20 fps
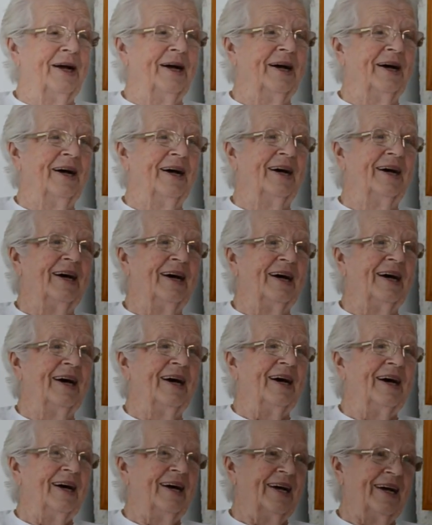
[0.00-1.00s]
Carol.
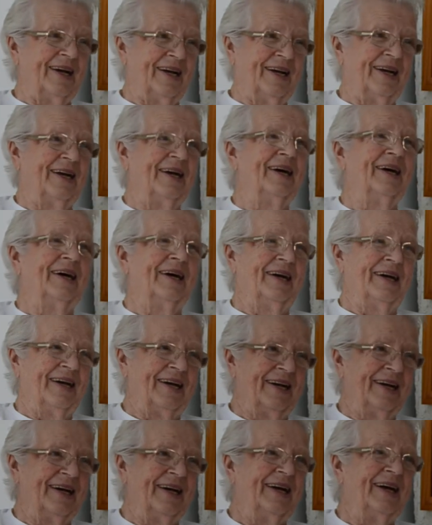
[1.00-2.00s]

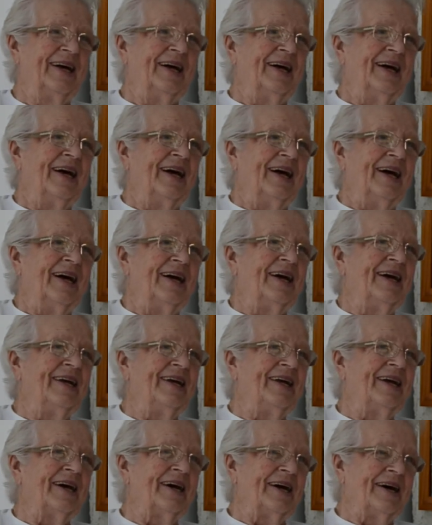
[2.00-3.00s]
Yes, Carol and
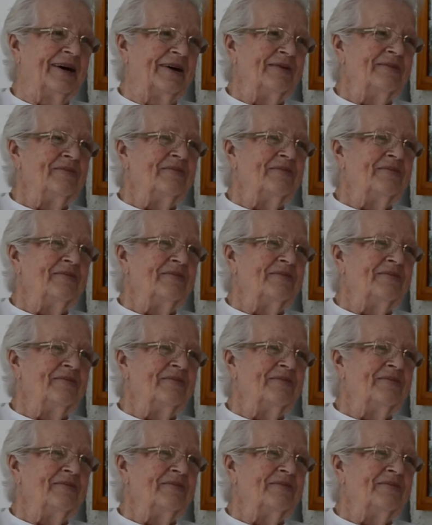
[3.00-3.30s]
Shell.